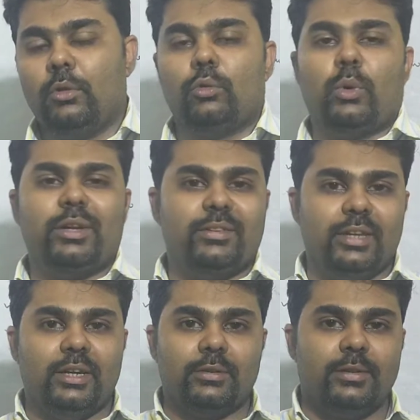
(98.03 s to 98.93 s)
So what is
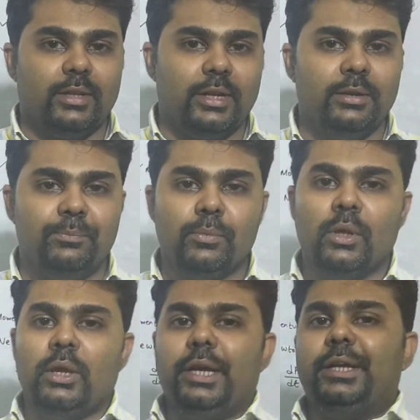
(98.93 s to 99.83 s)
inertia then?
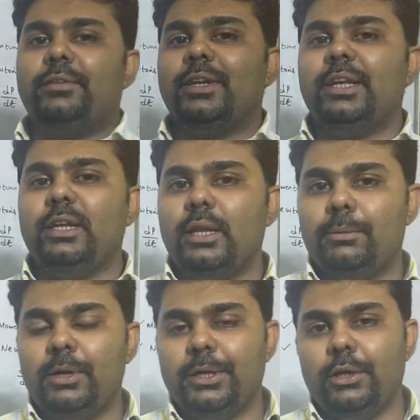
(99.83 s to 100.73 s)
It is an
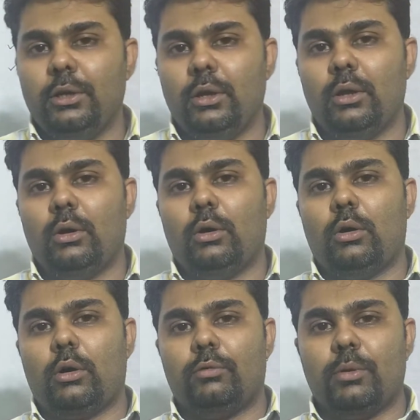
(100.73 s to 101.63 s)
inability
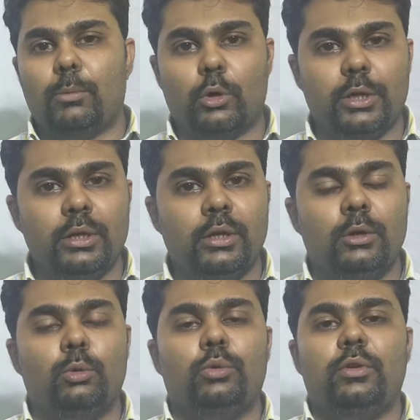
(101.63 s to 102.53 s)
of a body
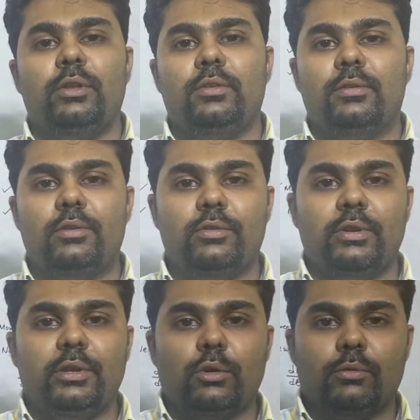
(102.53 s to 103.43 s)
to change its
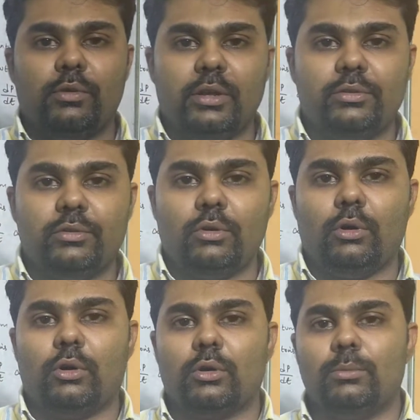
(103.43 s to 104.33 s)
state of rest
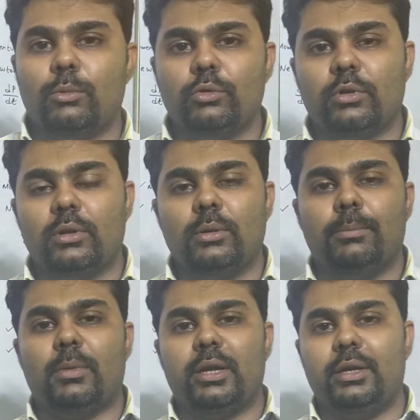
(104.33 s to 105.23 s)
or motion
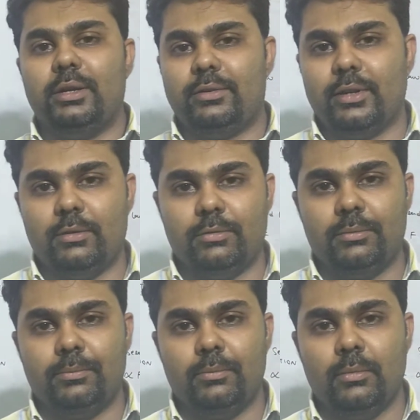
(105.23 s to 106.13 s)
by itself.
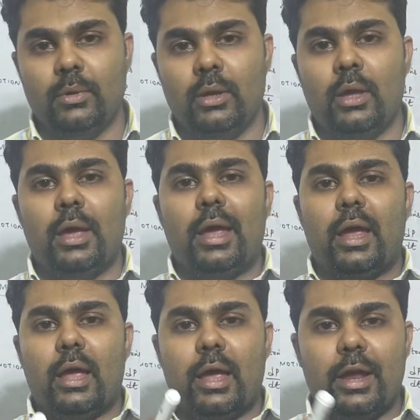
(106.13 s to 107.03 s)

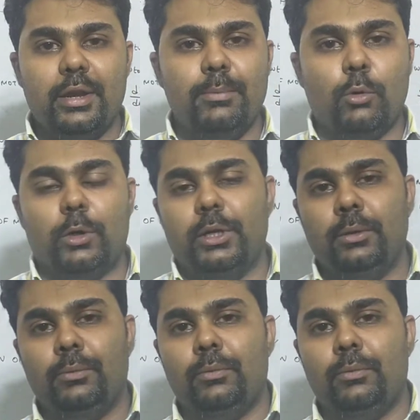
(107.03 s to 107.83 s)
Any body